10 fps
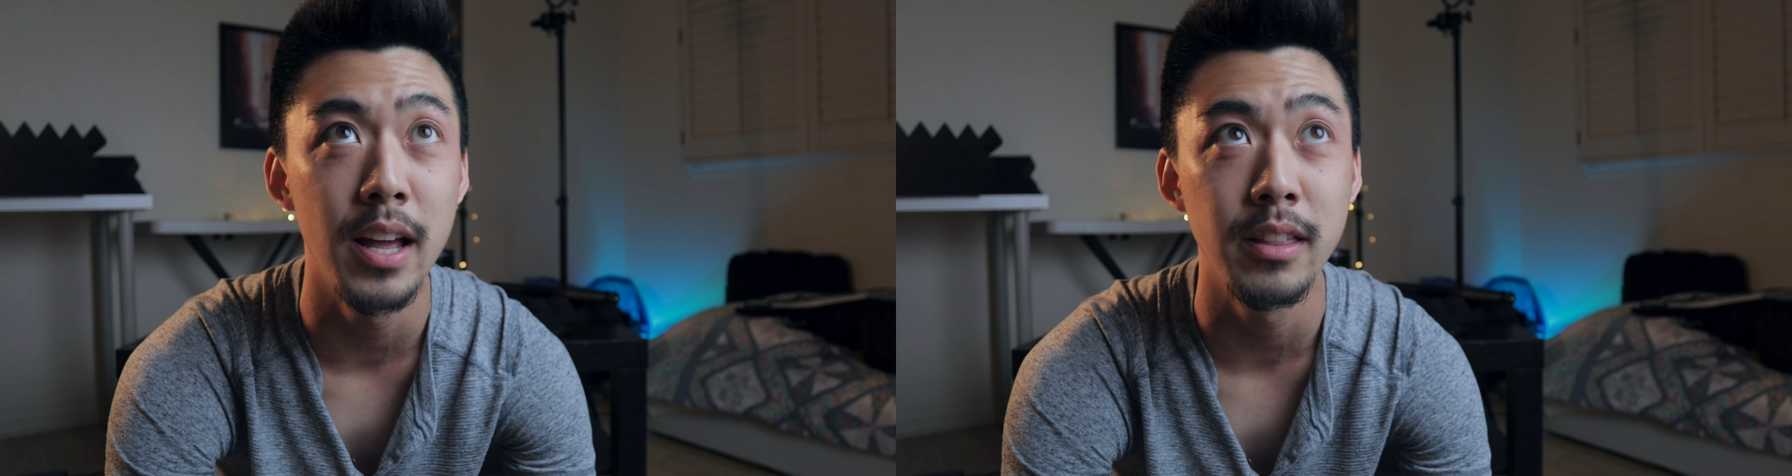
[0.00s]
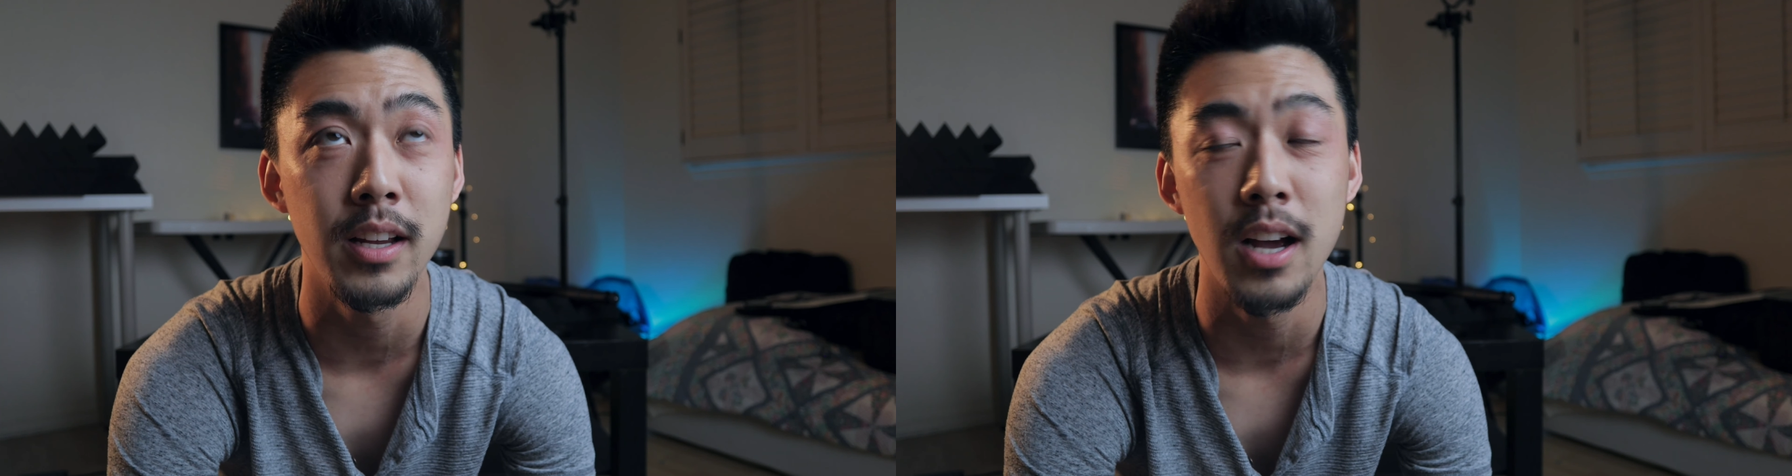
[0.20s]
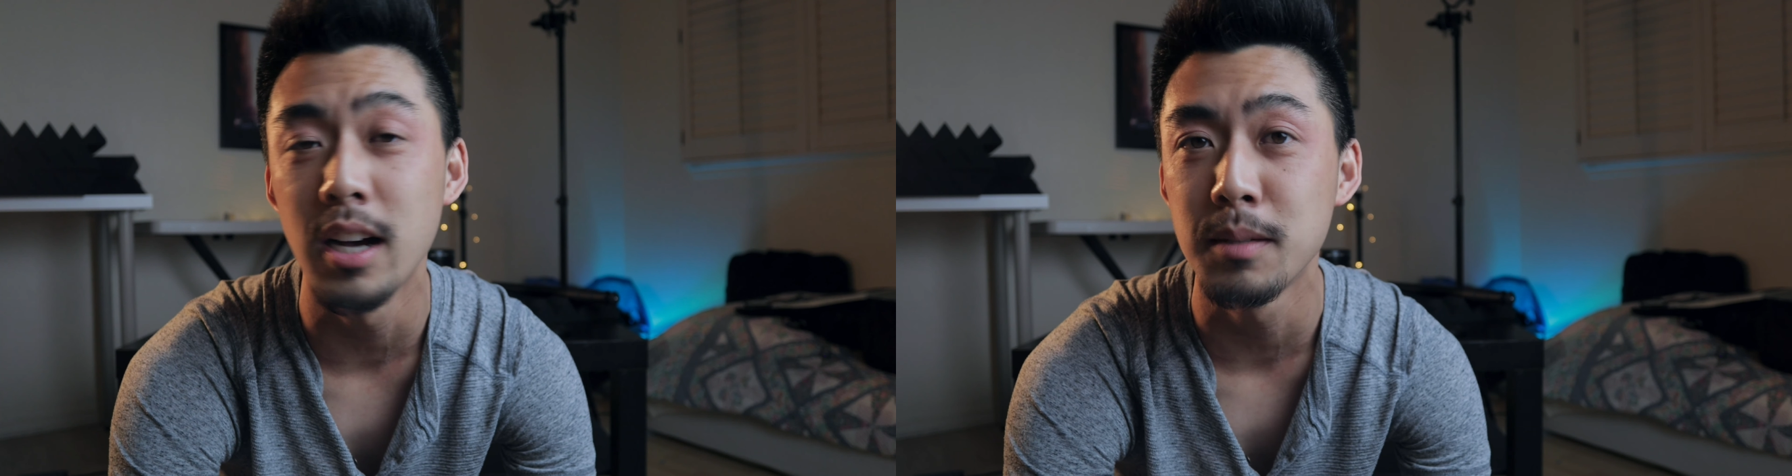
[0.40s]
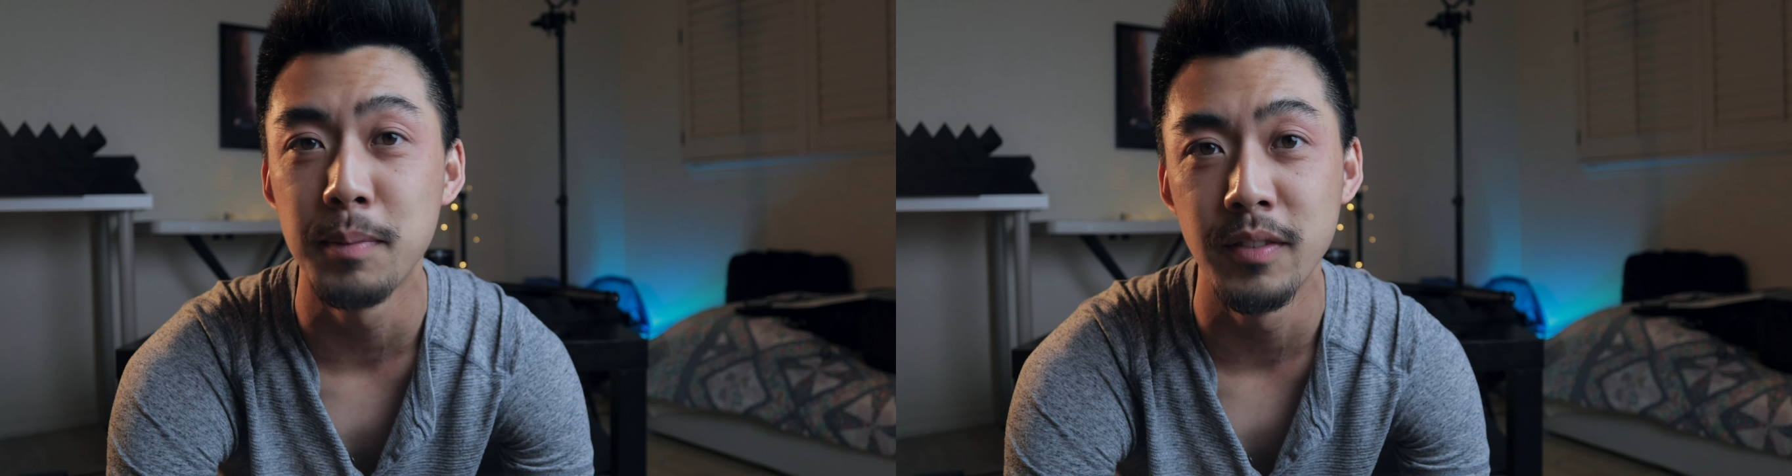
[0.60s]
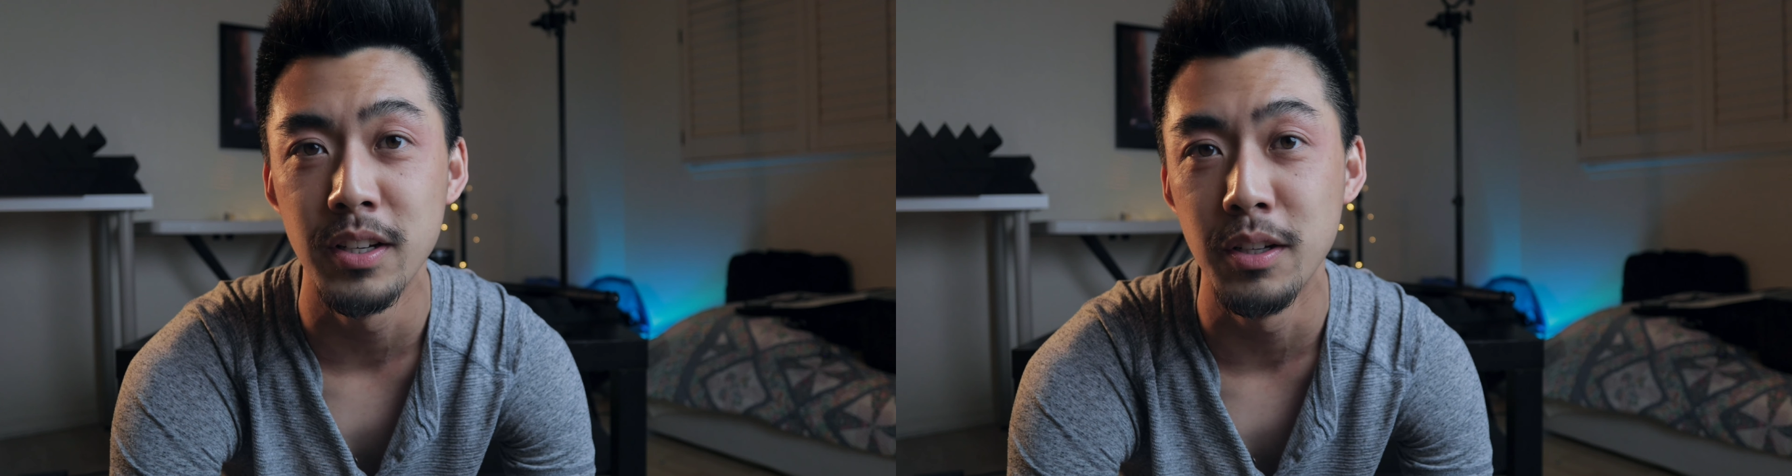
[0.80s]
at the cusp
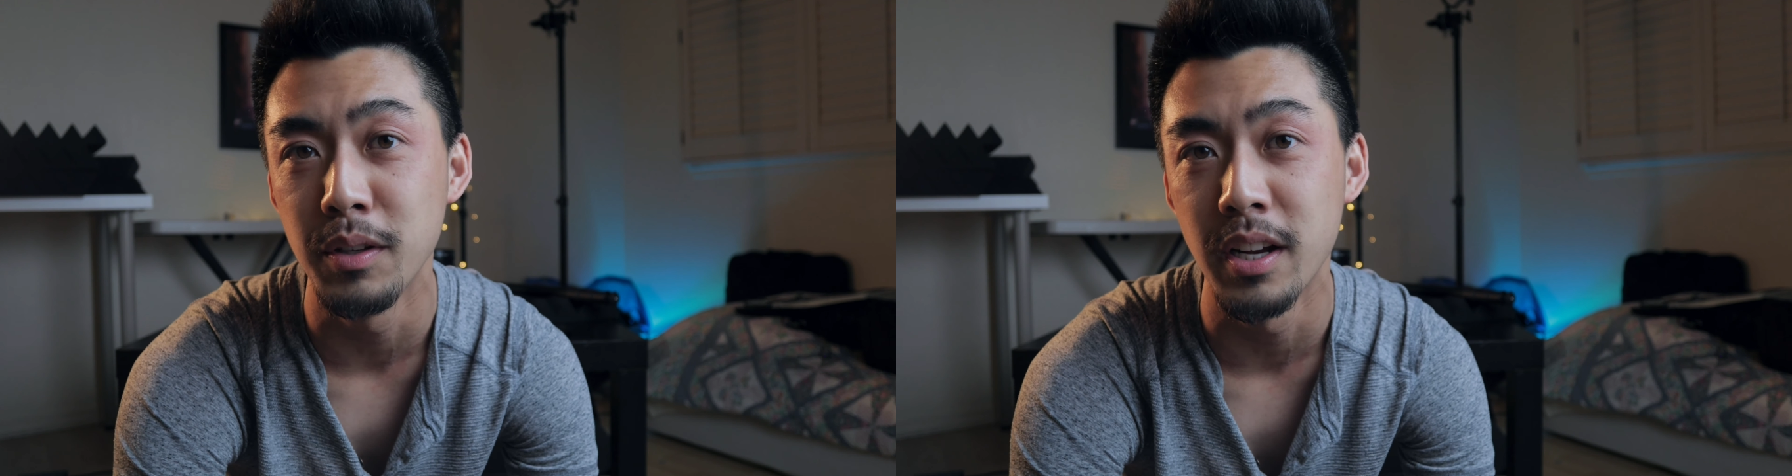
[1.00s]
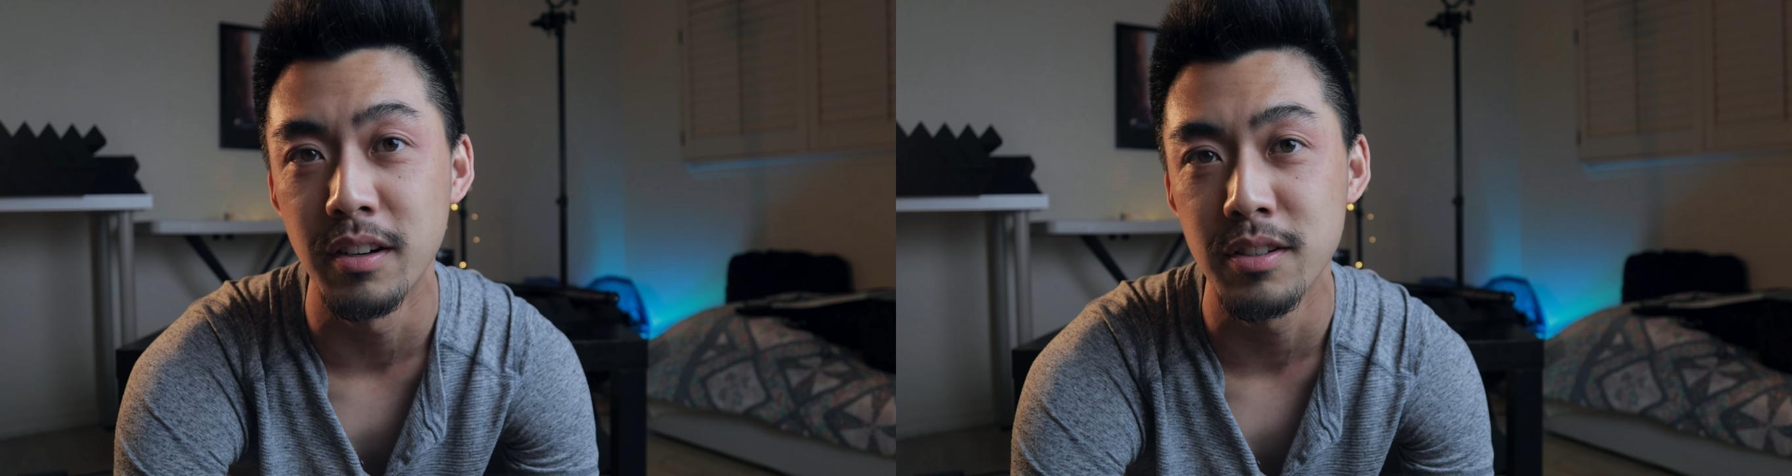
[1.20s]
of the new year.